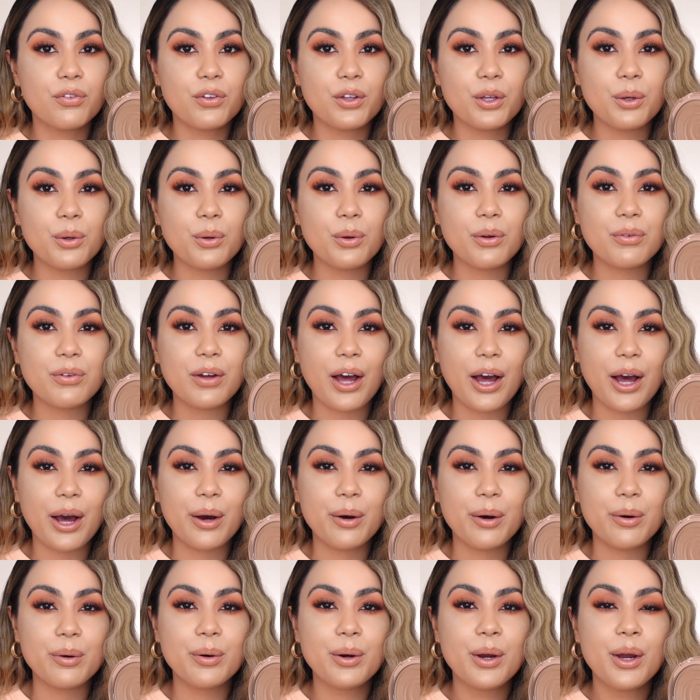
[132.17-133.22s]
view of
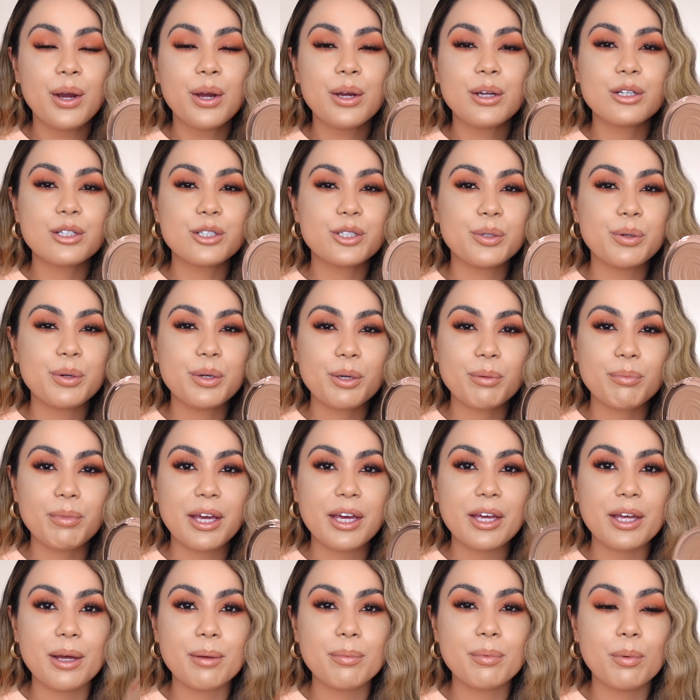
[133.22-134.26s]
how you're doing your
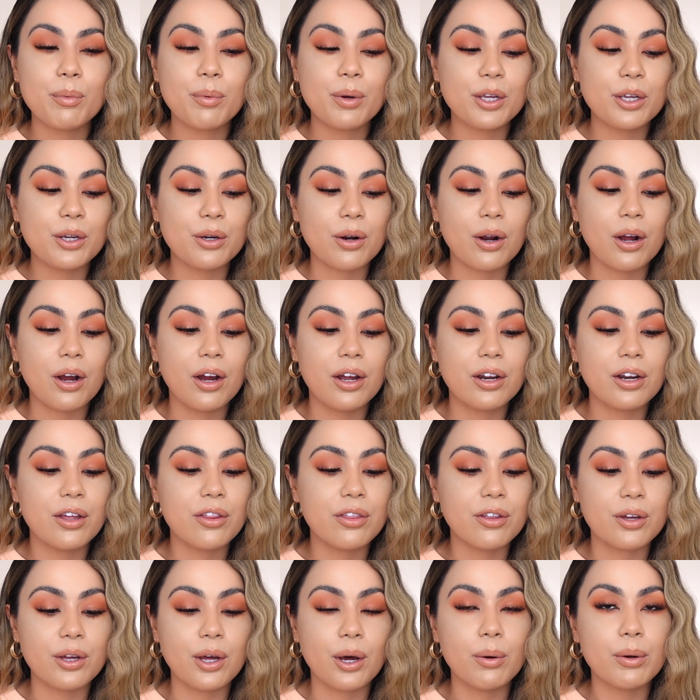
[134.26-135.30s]
makeup when you're on
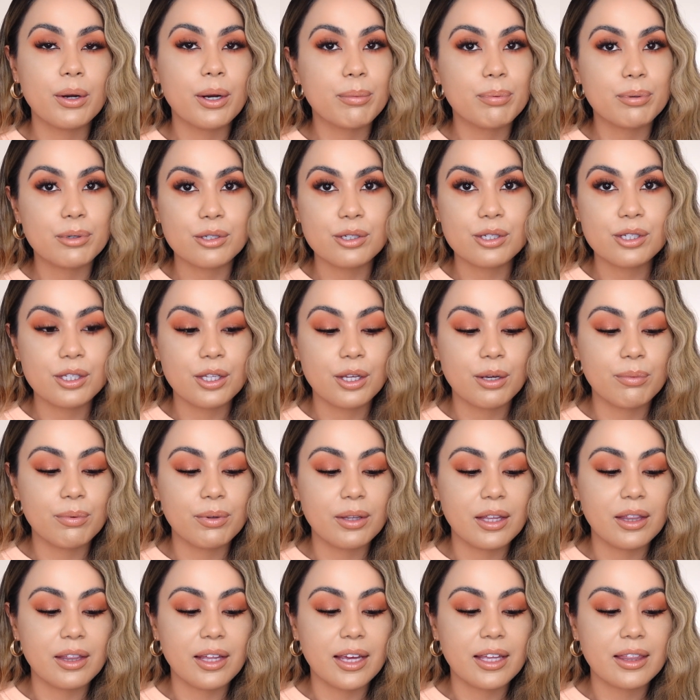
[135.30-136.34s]
the go. And I personally
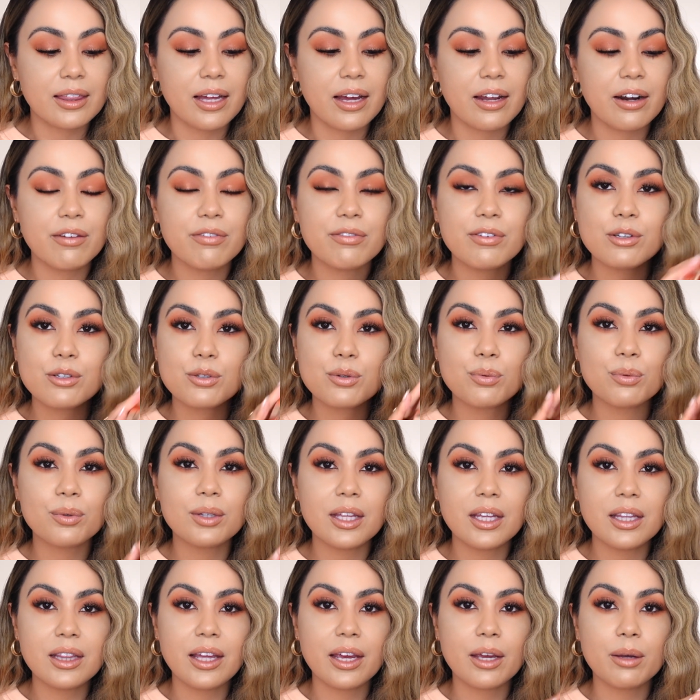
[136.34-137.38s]
really like that. It feels
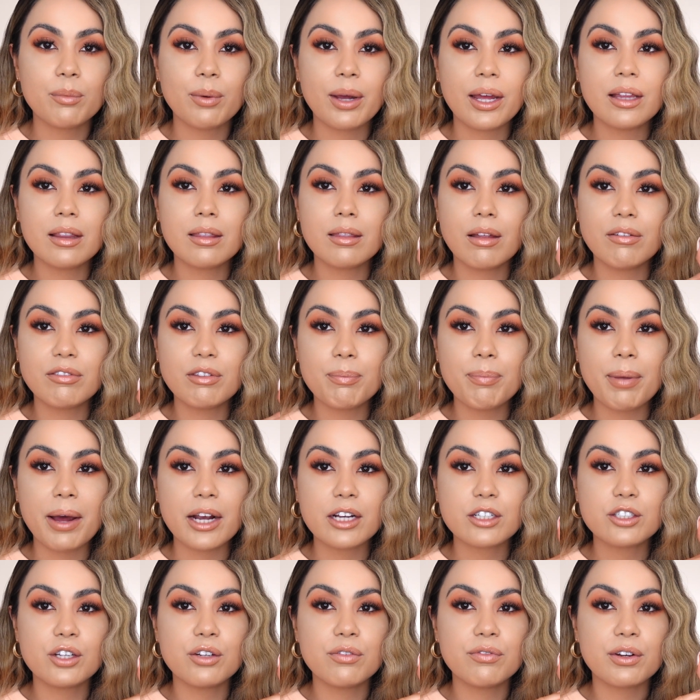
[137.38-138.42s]
really lightweight. Love the
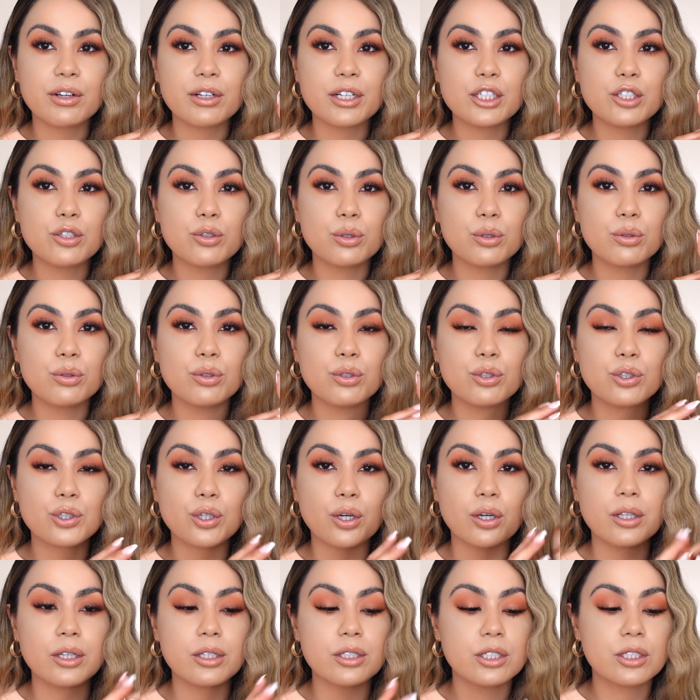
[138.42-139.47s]
packaging. Very true to
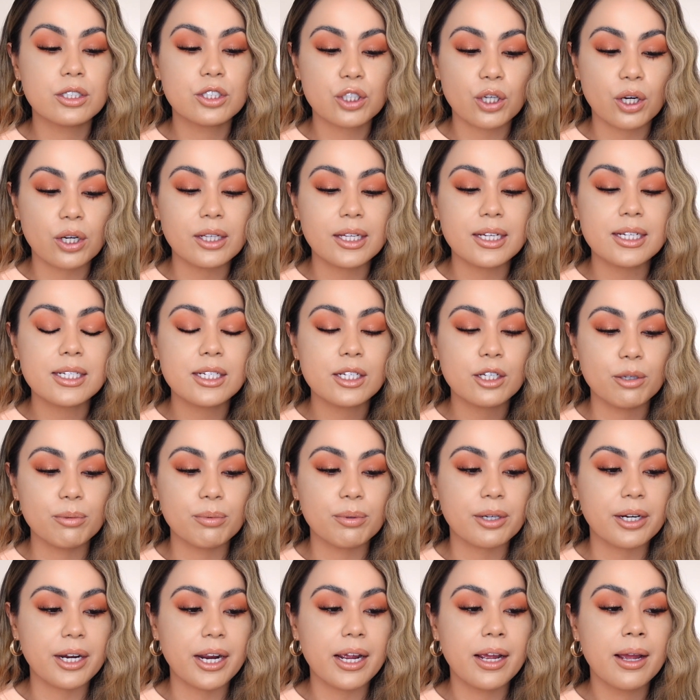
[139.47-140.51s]
Charlotte, Charlotte
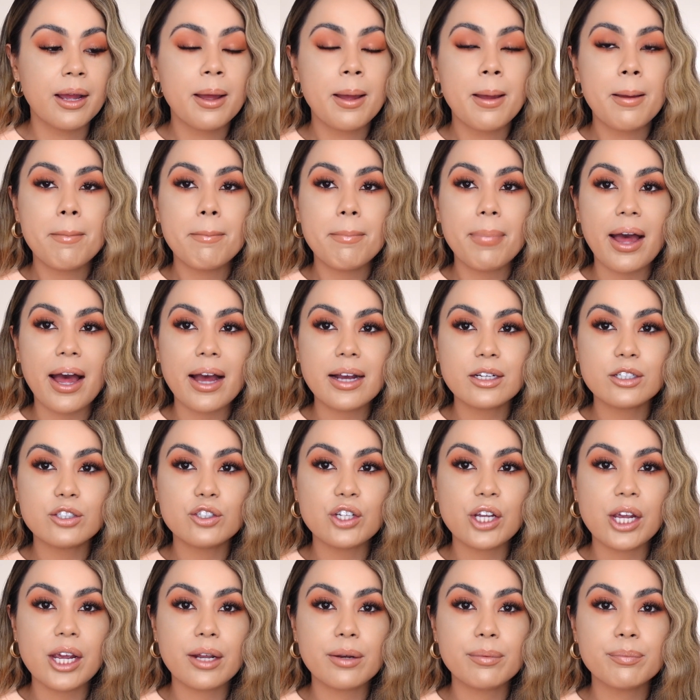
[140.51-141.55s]
Tilbury
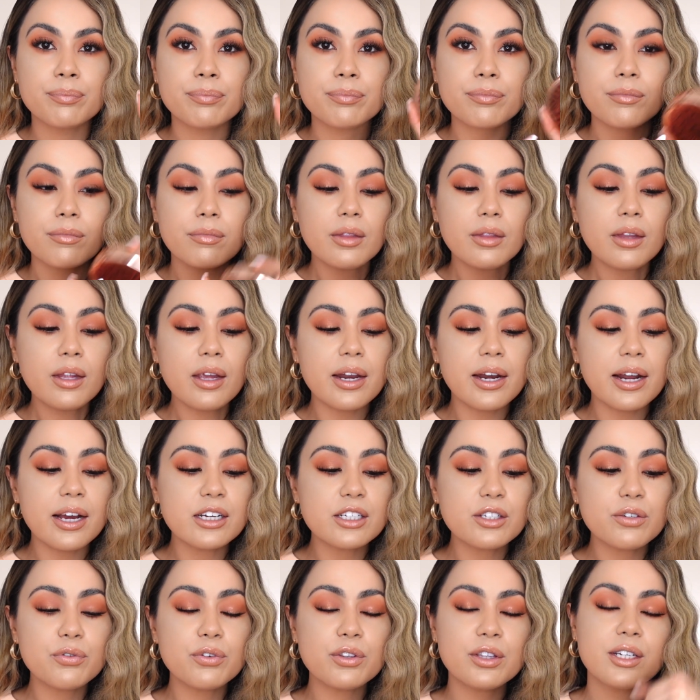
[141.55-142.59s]
packaging. And
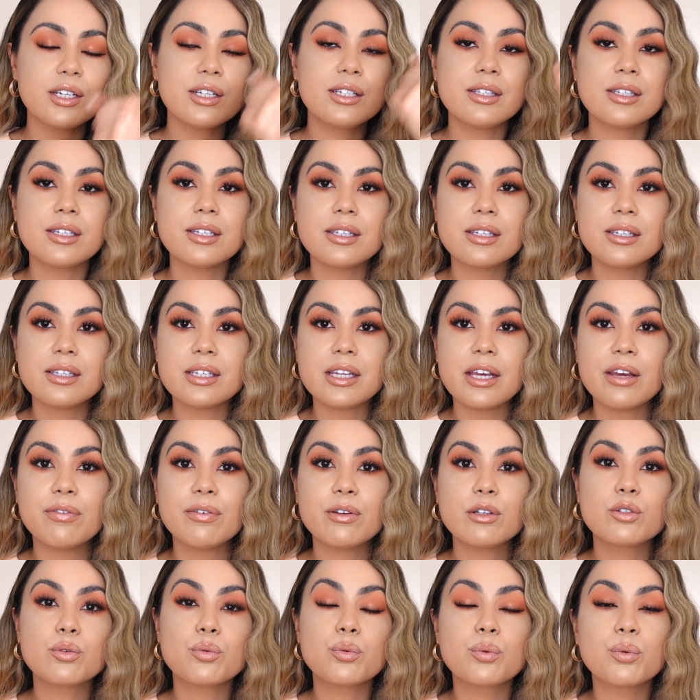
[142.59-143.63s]
as for the consistency, it
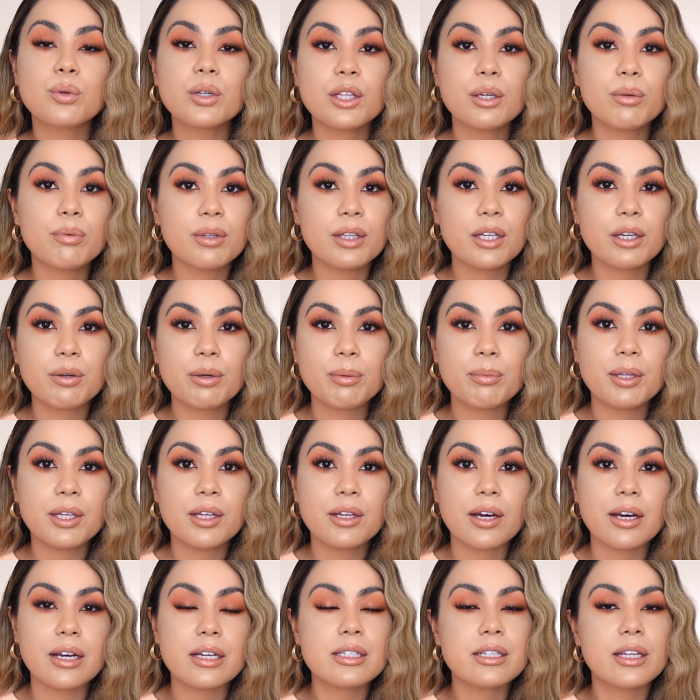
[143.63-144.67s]
feels really, really creamy, you
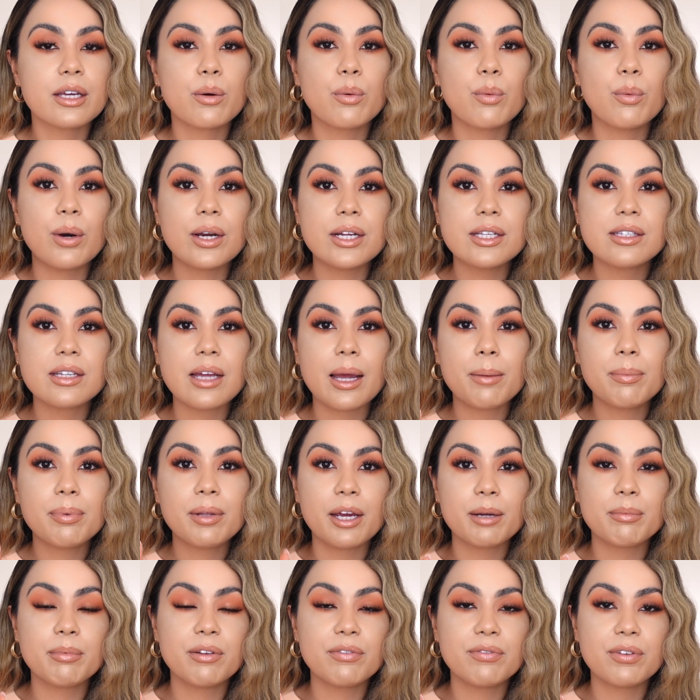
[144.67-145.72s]
guys. Like once I
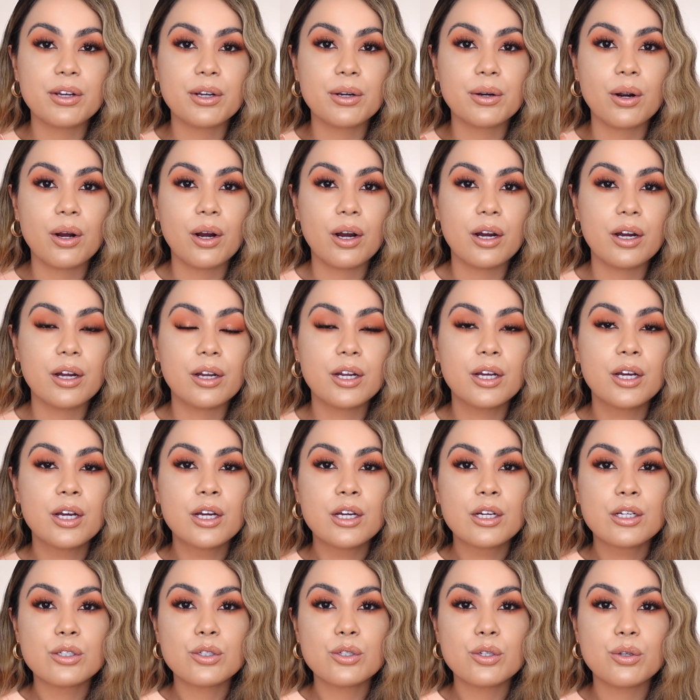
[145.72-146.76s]
applied my finger on
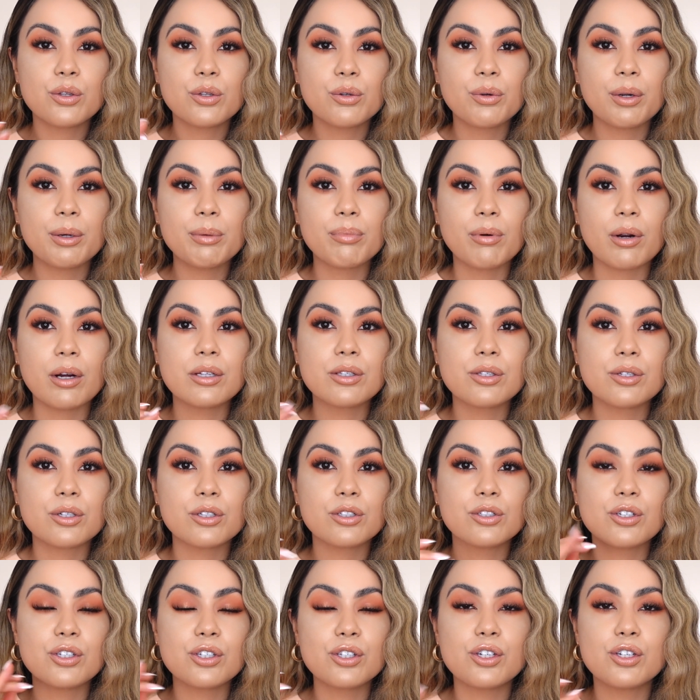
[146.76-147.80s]
to the cream bronzer
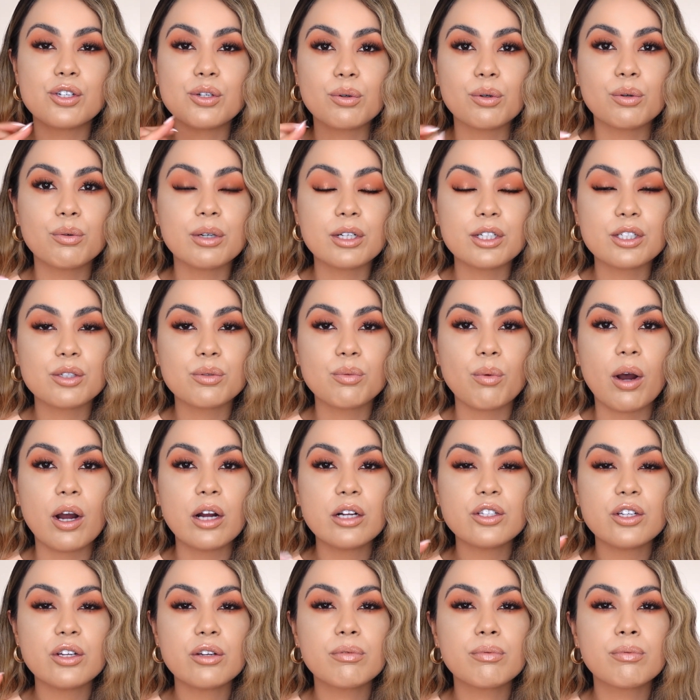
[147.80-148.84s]
just to do a quick
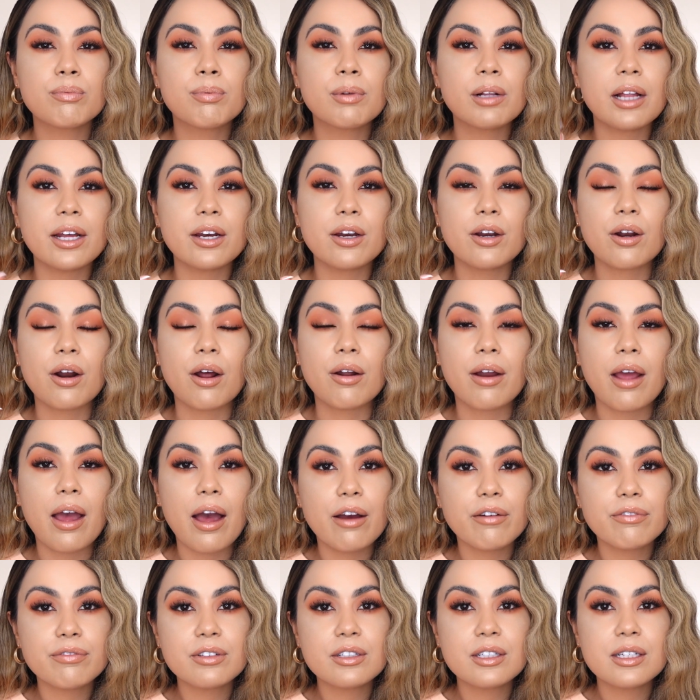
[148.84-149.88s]
swatch, it glided on
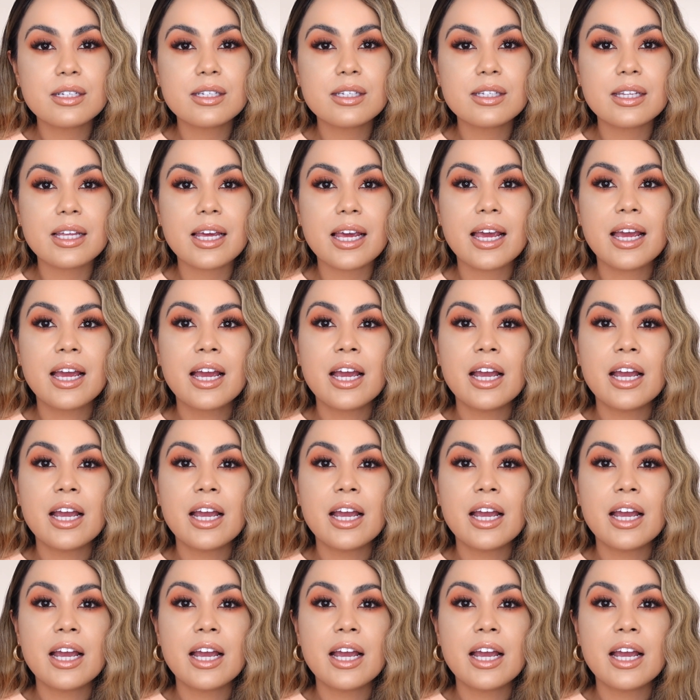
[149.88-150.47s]
effortlessly.